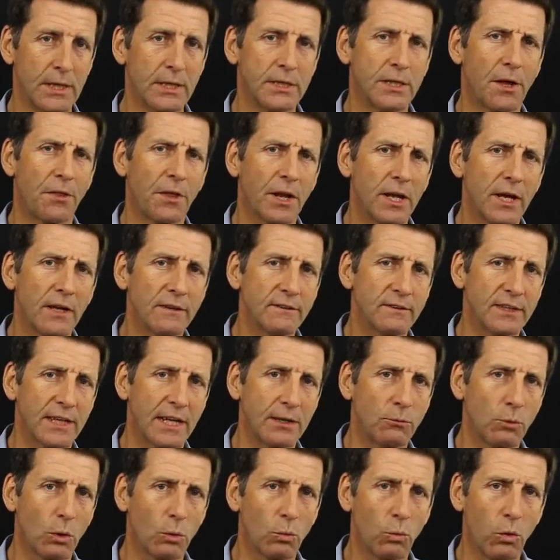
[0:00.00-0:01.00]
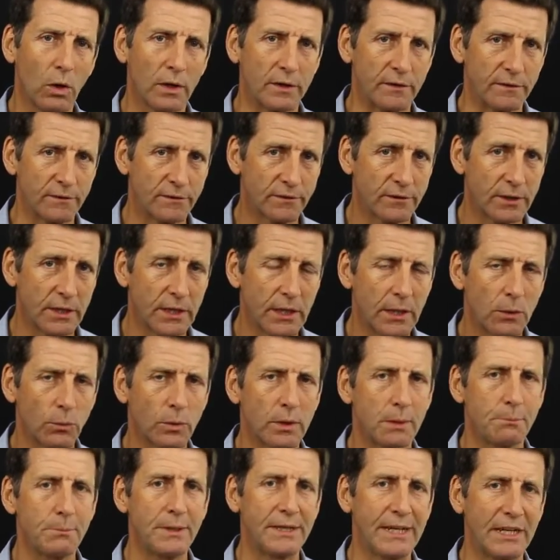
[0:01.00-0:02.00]
You know, the last thing anyone wants
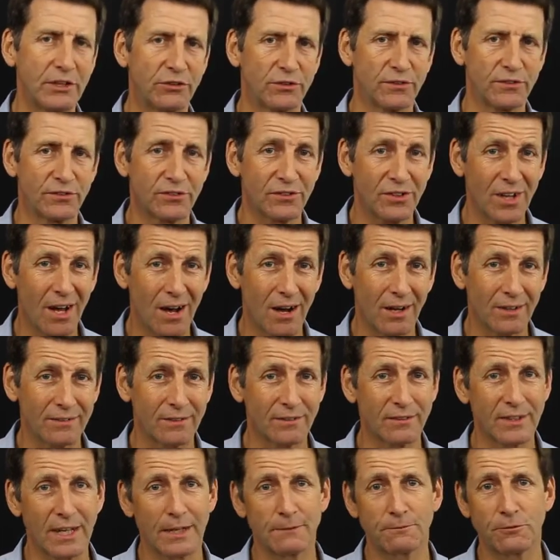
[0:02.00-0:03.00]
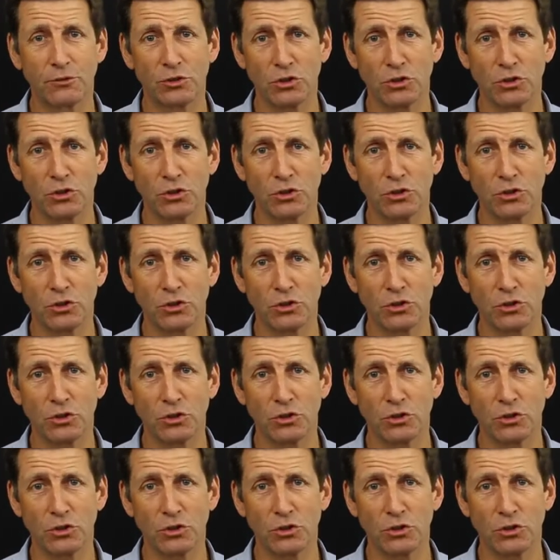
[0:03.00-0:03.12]
when the mediation starts is to have